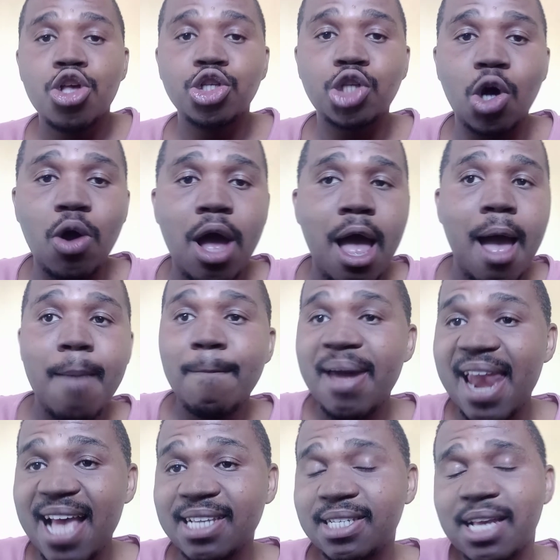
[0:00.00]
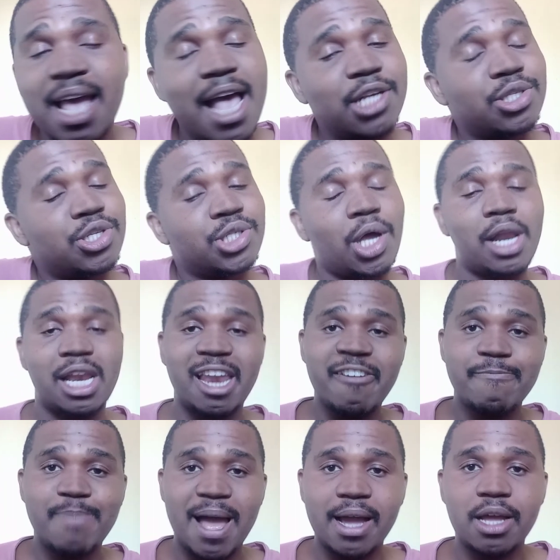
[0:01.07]
So Malacia has to start at
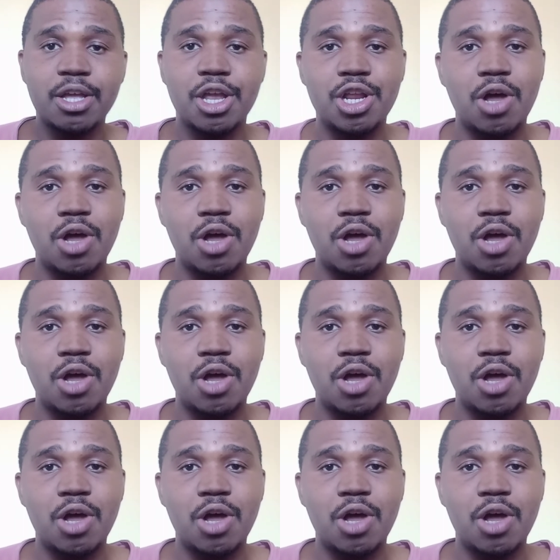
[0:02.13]
left back.